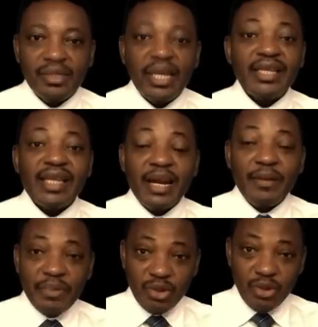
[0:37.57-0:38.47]
That is
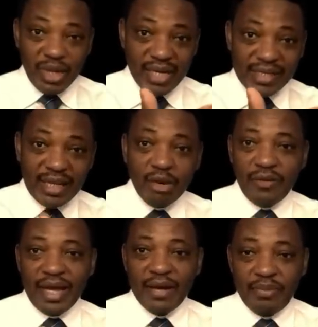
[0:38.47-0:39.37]
RPG. You heard the sound
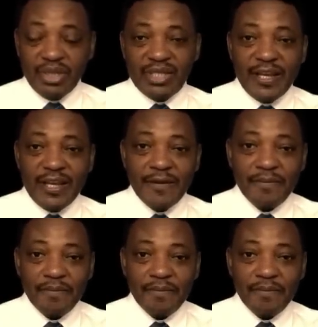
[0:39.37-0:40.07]
of RPG there.